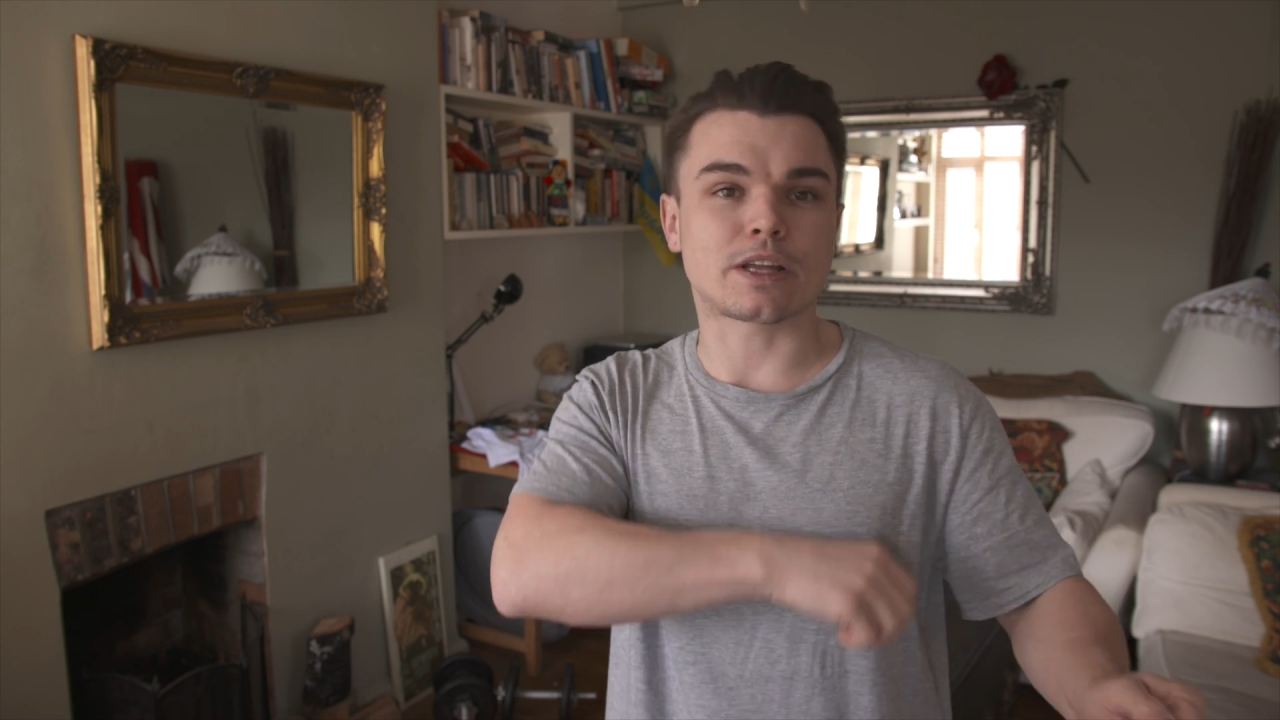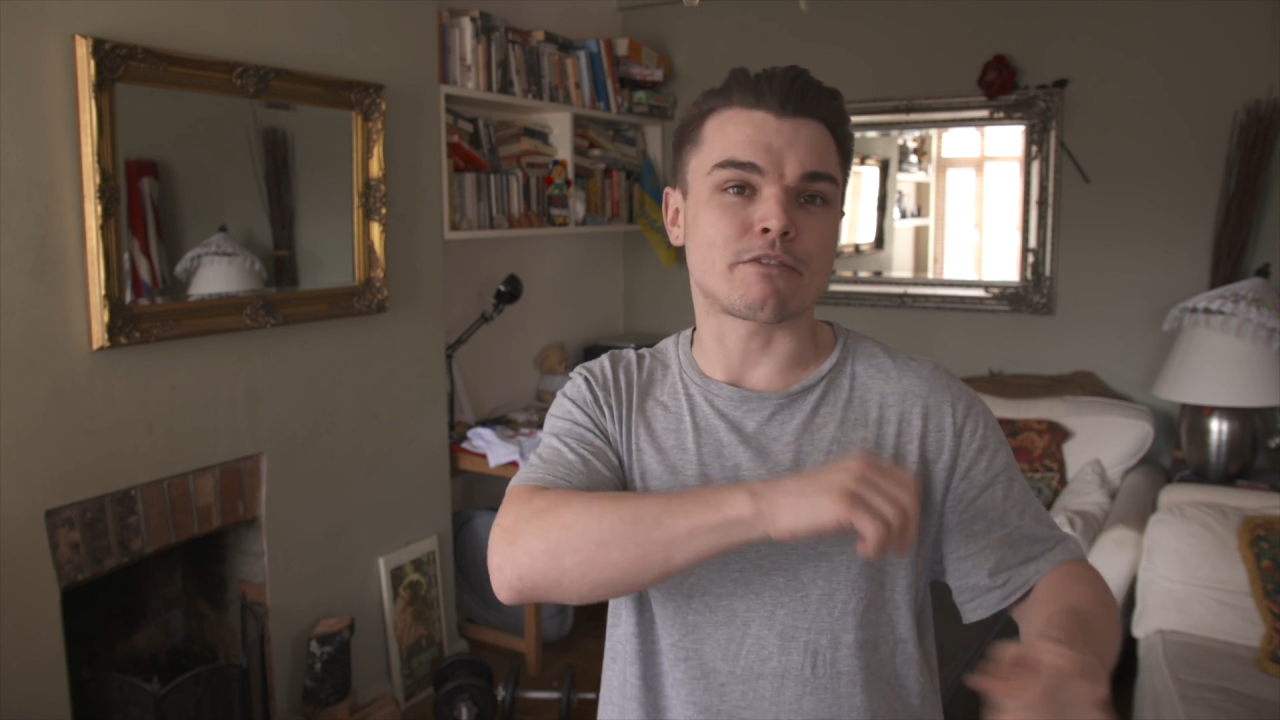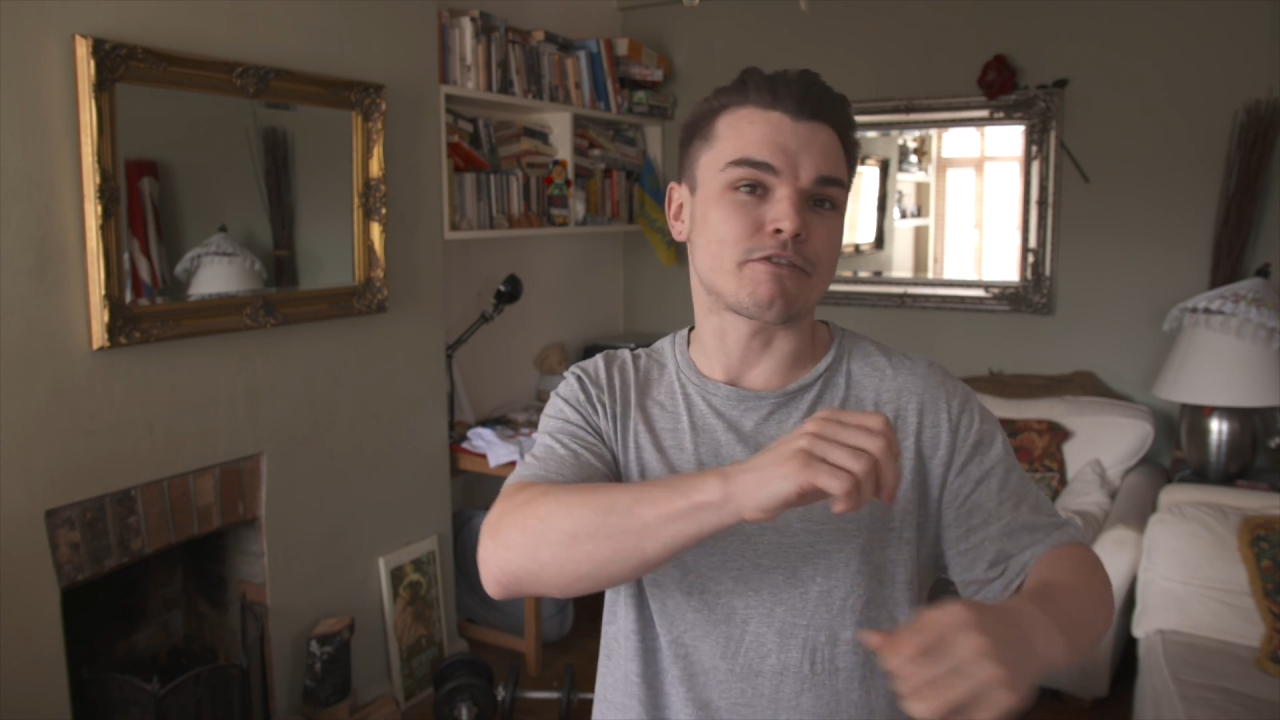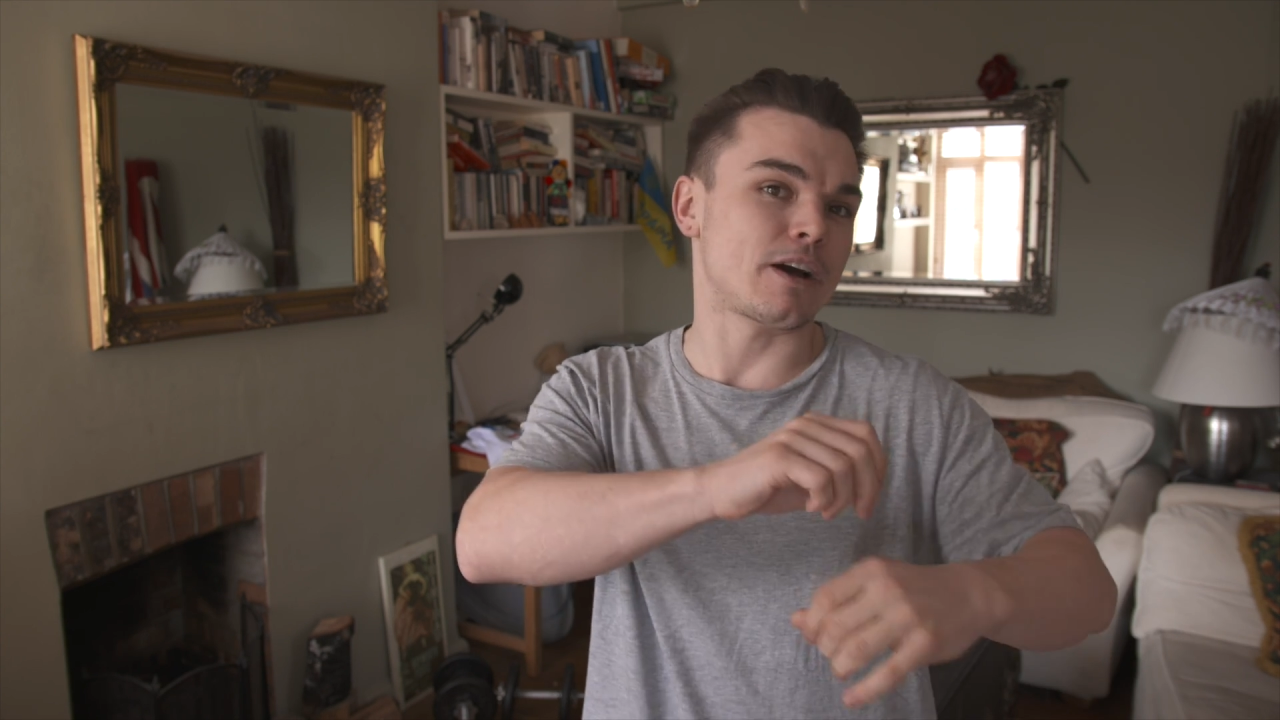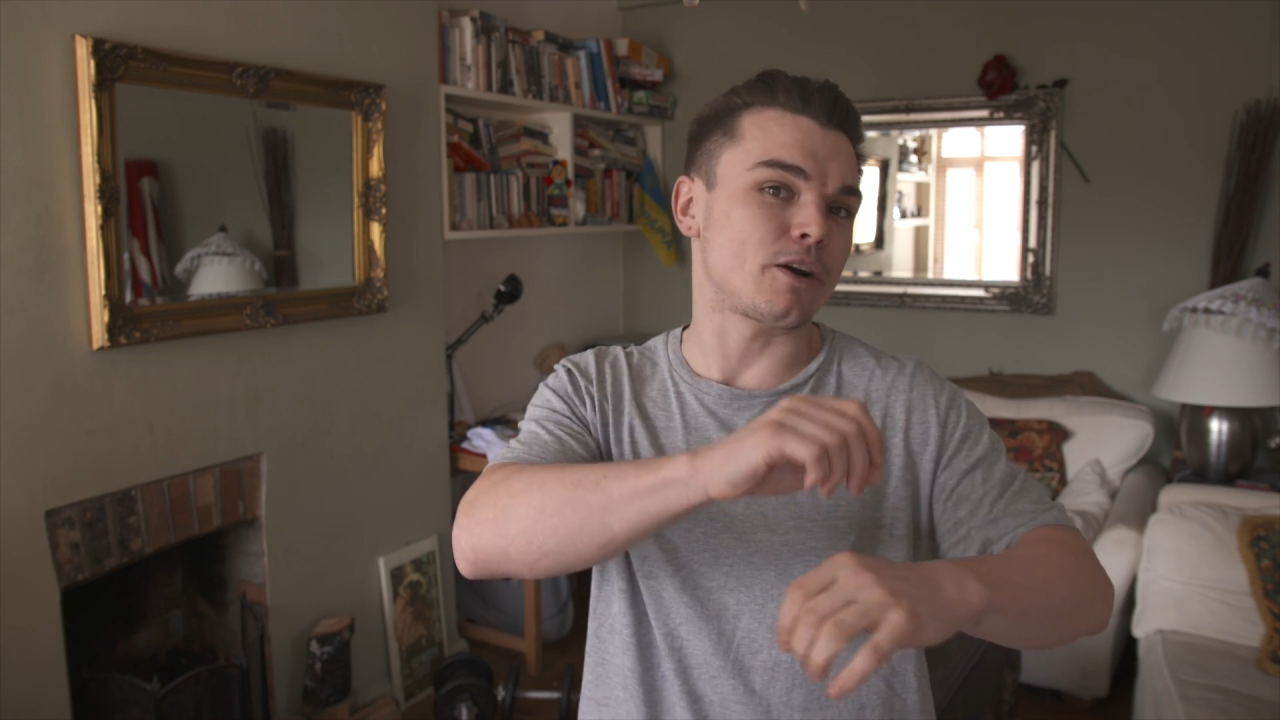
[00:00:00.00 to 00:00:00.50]
I
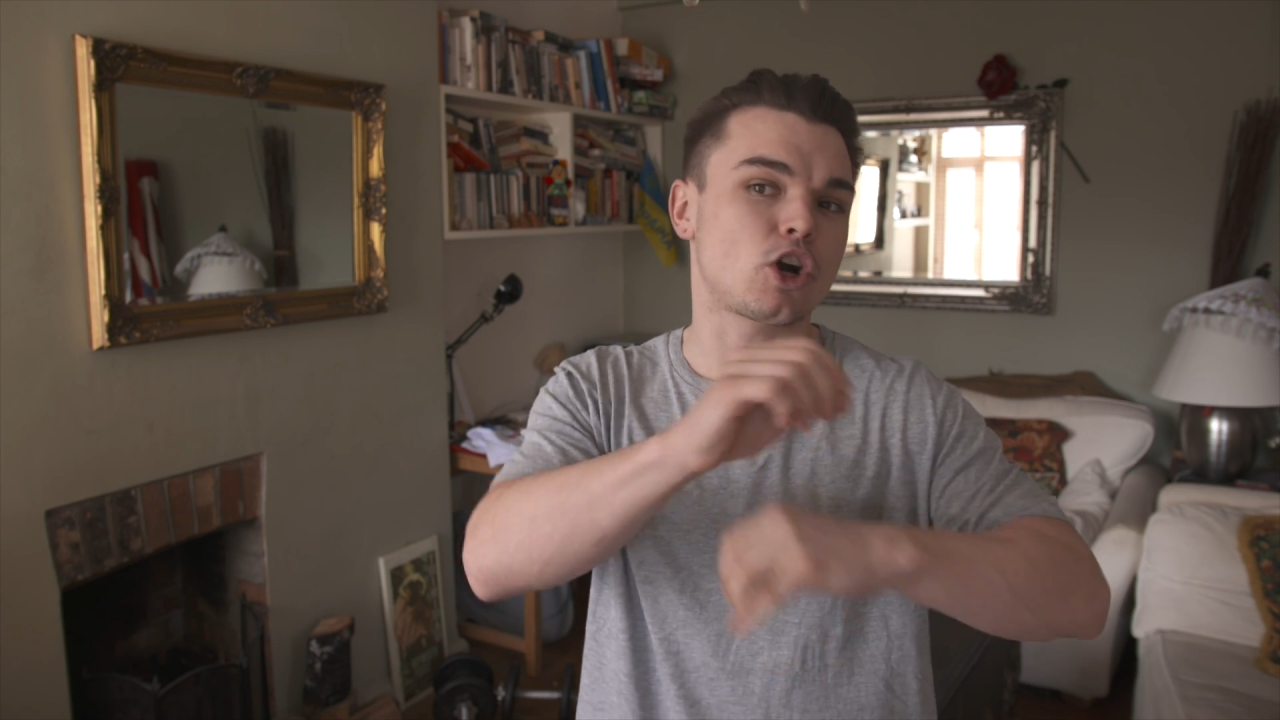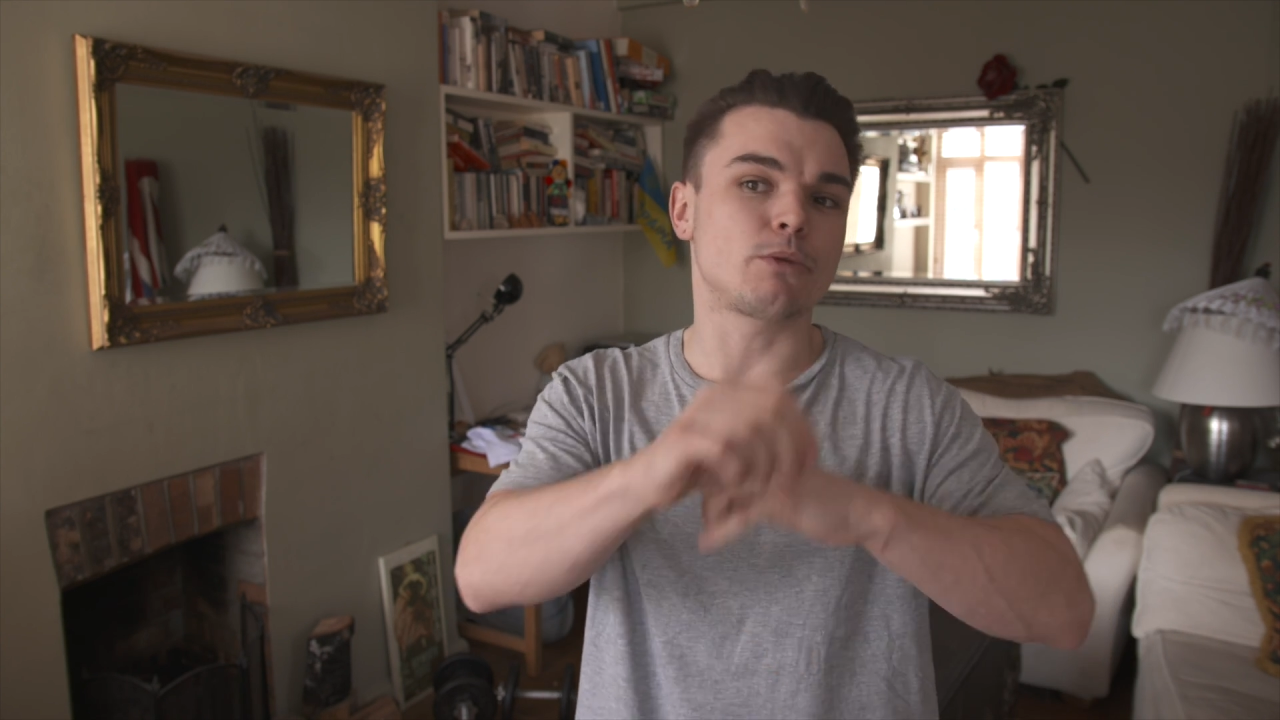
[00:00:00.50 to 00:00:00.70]
then found